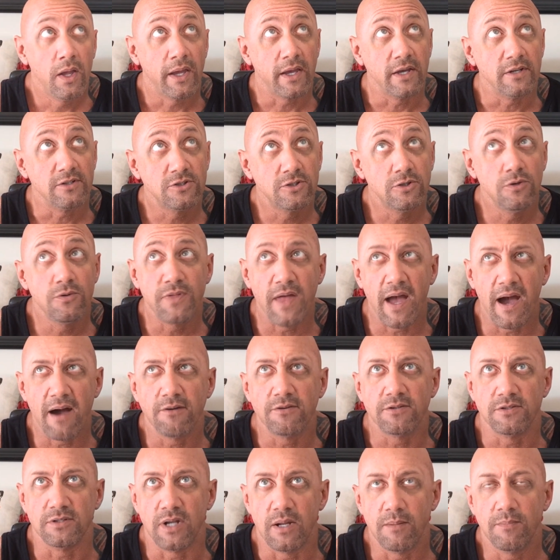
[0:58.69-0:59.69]
I guess,
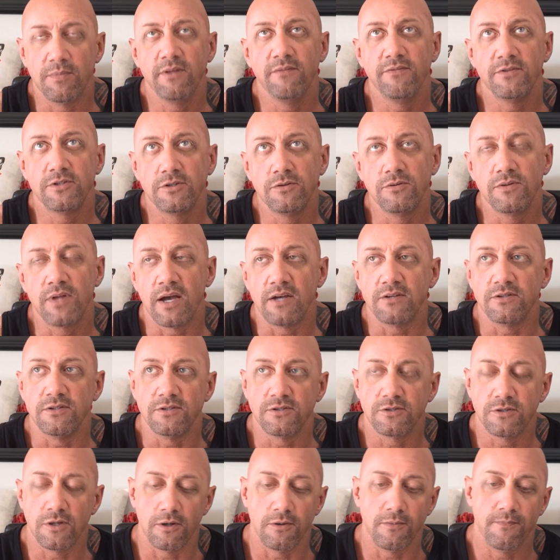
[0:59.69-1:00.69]
2000. I believe it's
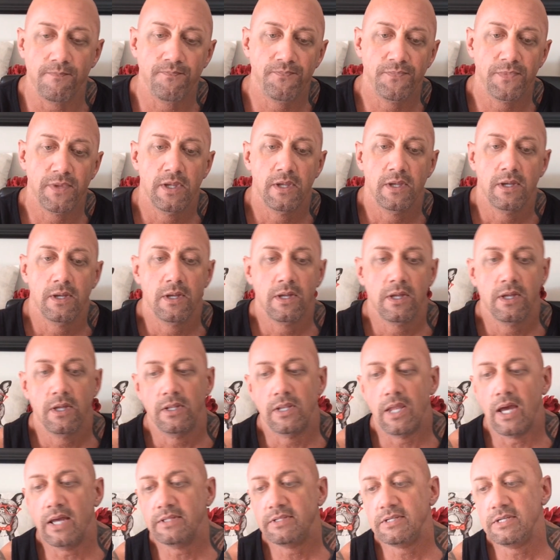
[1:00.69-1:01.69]
2000. So
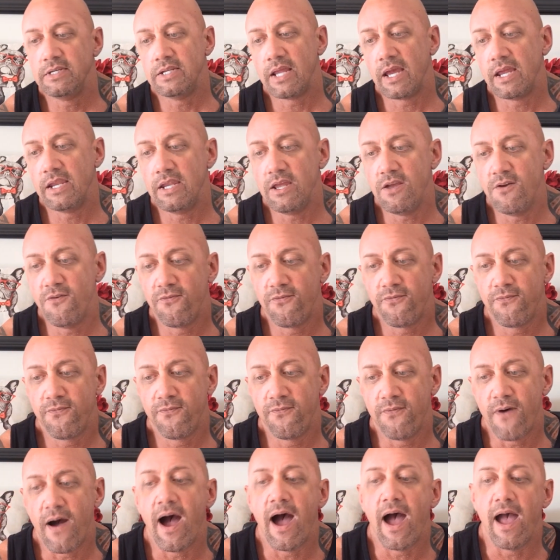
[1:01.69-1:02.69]

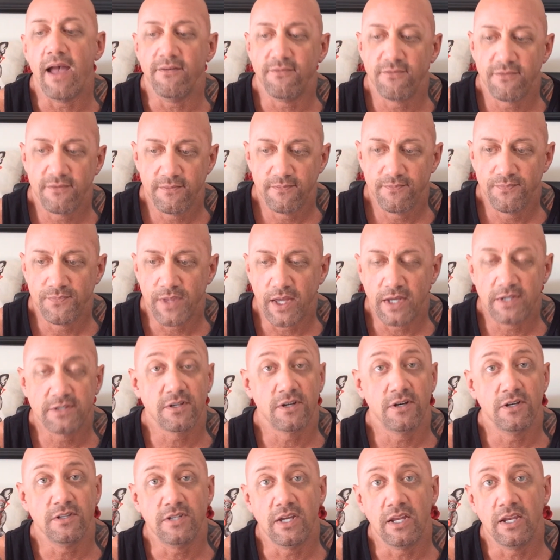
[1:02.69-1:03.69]
1995, I
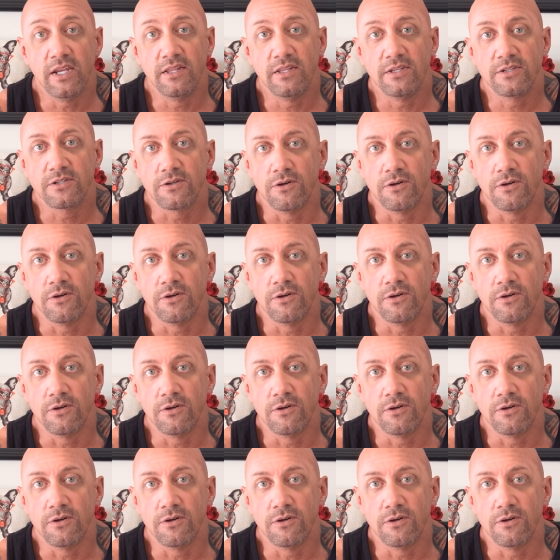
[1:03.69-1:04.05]
started dating